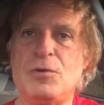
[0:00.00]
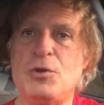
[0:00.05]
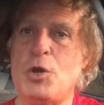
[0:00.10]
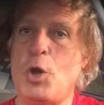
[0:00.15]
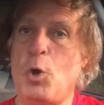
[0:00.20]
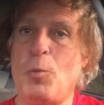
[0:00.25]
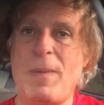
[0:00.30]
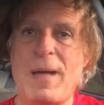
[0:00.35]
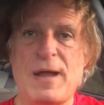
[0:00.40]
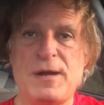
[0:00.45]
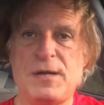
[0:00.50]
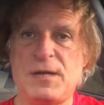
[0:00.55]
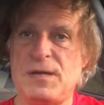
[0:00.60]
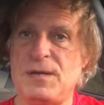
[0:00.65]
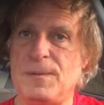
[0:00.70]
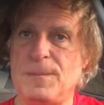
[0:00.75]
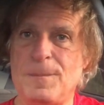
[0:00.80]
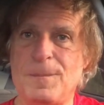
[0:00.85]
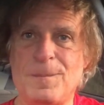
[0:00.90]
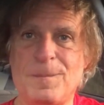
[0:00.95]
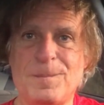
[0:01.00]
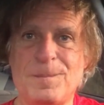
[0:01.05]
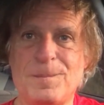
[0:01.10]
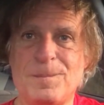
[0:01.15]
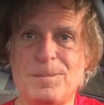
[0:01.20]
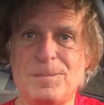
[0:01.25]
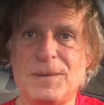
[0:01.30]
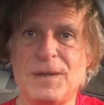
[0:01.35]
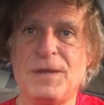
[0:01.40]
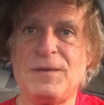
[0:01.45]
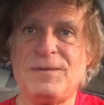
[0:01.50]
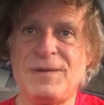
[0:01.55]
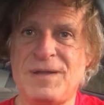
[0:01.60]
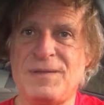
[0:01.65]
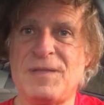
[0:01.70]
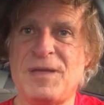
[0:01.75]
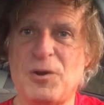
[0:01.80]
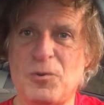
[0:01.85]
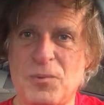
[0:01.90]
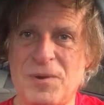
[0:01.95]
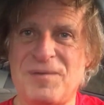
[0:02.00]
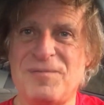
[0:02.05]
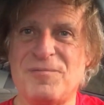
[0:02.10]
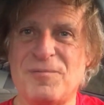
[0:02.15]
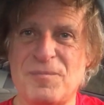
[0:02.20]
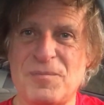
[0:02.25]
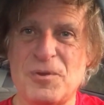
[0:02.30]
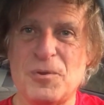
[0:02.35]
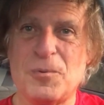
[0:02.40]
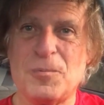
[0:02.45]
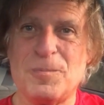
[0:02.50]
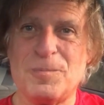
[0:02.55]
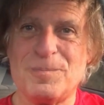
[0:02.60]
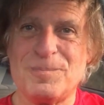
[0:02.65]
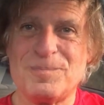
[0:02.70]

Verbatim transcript: Nobody can take that away from you.